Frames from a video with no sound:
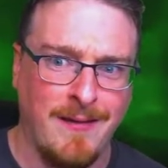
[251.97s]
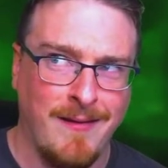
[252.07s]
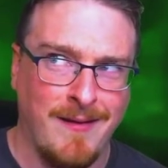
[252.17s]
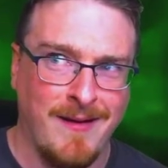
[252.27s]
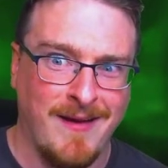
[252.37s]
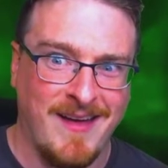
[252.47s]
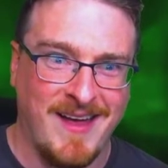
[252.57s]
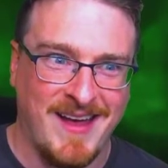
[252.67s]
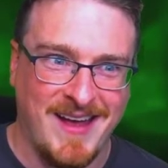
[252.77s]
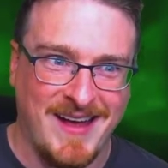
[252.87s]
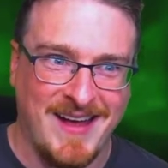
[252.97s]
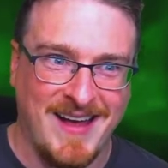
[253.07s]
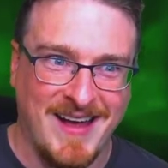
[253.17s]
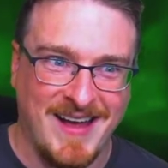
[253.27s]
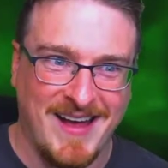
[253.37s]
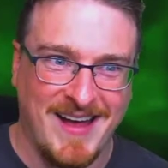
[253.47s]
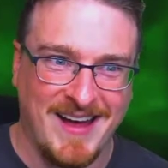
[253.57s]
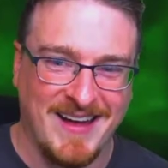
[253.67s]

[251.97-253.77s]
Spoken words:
(no one is talking)